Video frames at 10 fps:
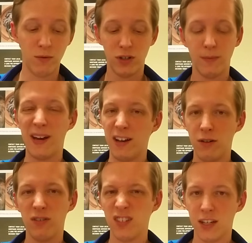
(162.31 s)
which is about
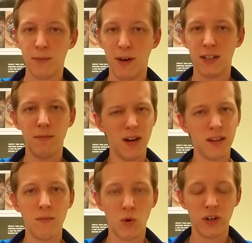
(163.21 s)
$106 a
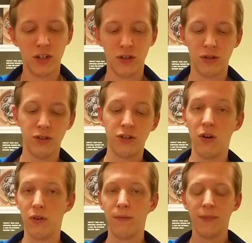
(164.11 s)
month in mortgage insurance
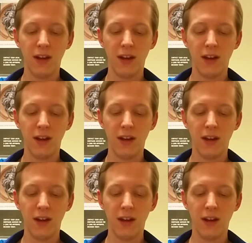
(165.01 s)
total.